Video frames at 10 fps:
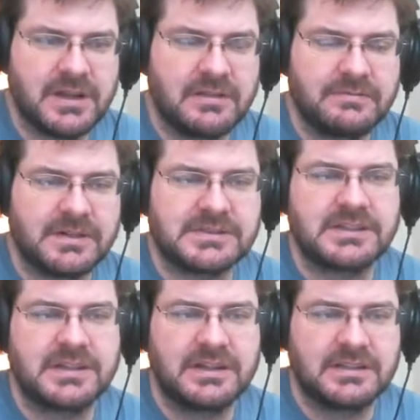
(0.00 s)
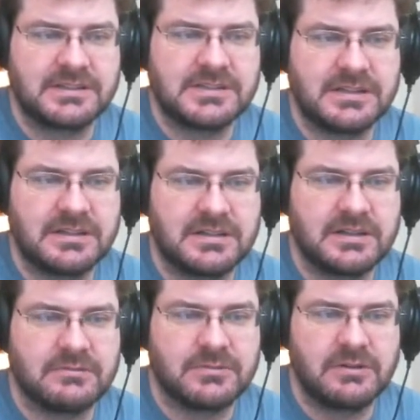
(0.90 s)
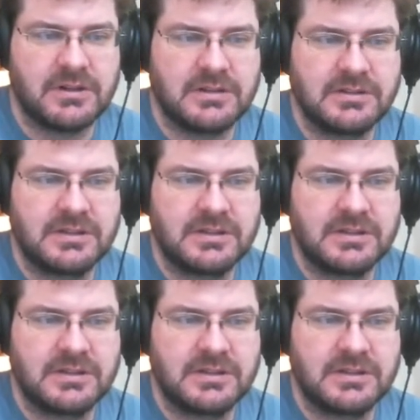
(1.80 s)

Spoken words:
Hellfire Citadel. It's heroic.